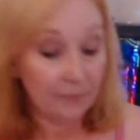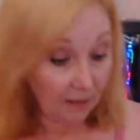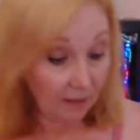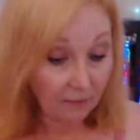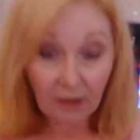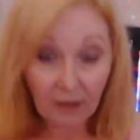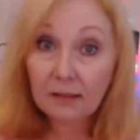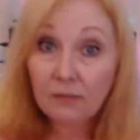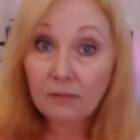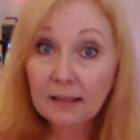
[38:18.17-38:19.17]

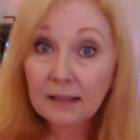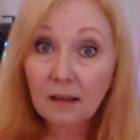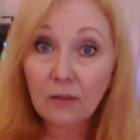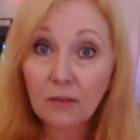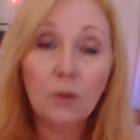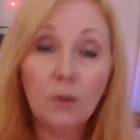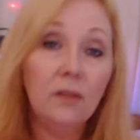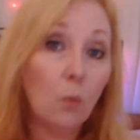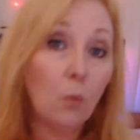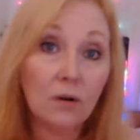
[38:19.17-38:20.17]
Finally find another one
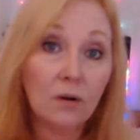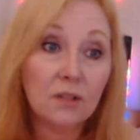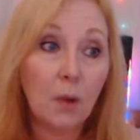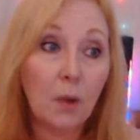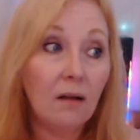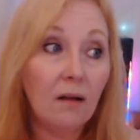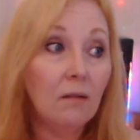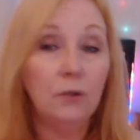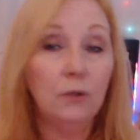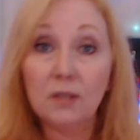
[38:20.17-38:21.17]
that works well,
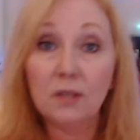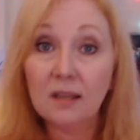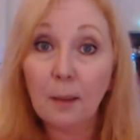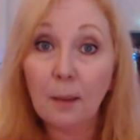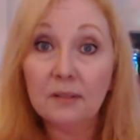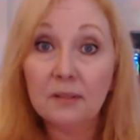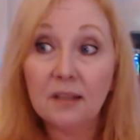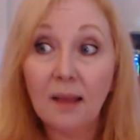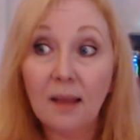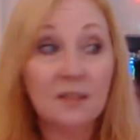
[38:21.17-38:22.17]
use it a couple of
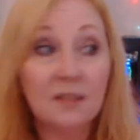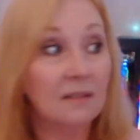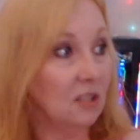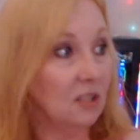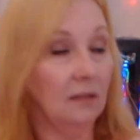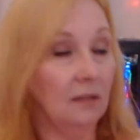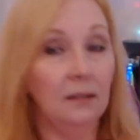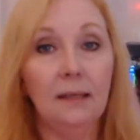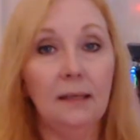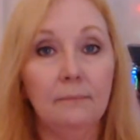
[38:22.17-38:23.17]
times,
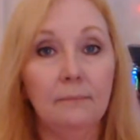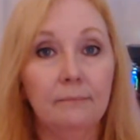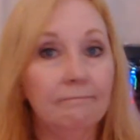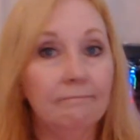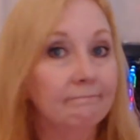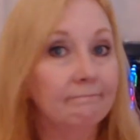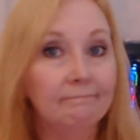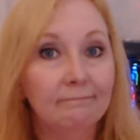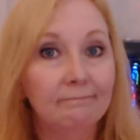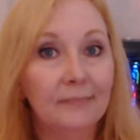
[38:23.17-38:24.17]
suddenly
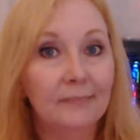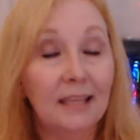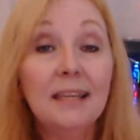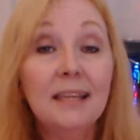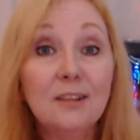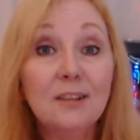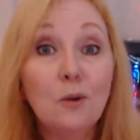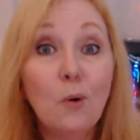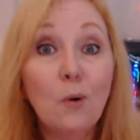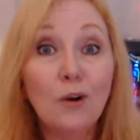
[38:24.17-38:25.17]
it is no
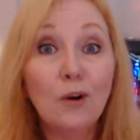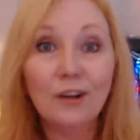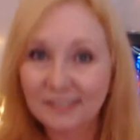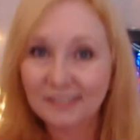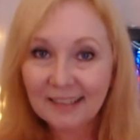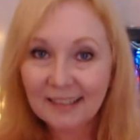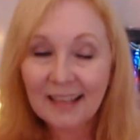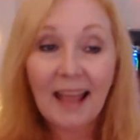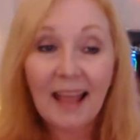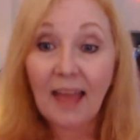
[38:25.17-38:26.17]
more.
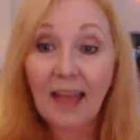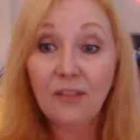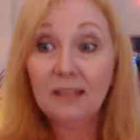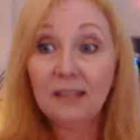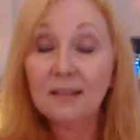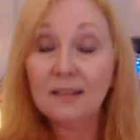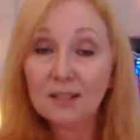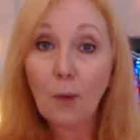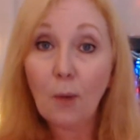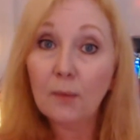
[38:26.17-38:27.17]
And then,
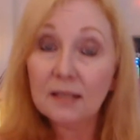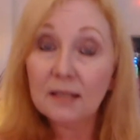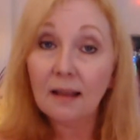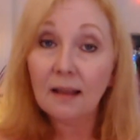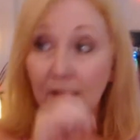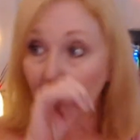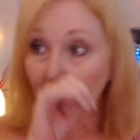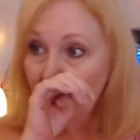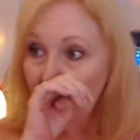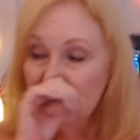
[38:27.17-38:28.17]
so I decided,
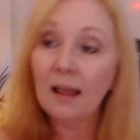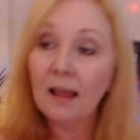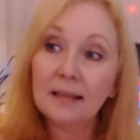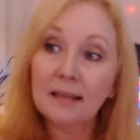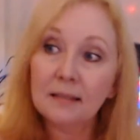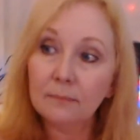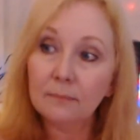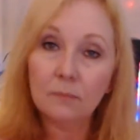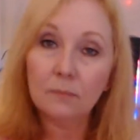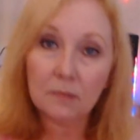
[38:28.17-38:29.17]
okay, this last
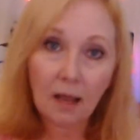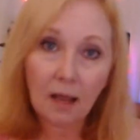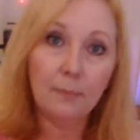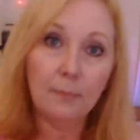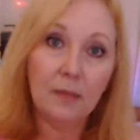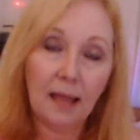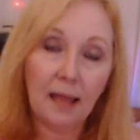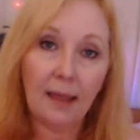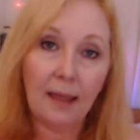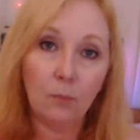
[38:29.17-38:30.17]
time that I
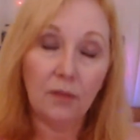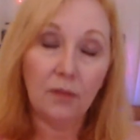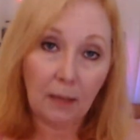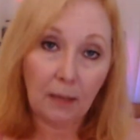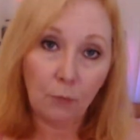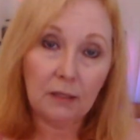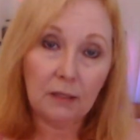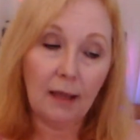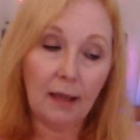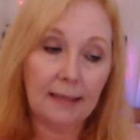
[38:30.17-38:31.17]
had one that I really
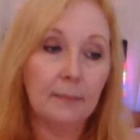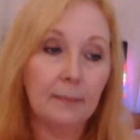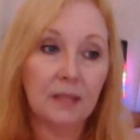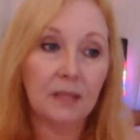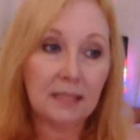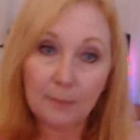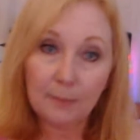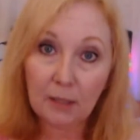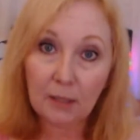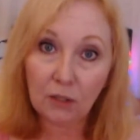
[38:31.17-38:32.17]
liked, seemed to
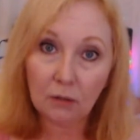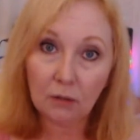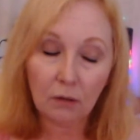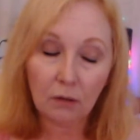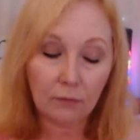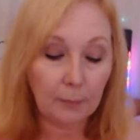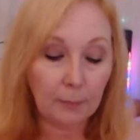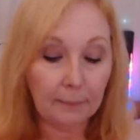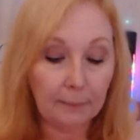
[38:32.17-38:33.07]
be a good color for me.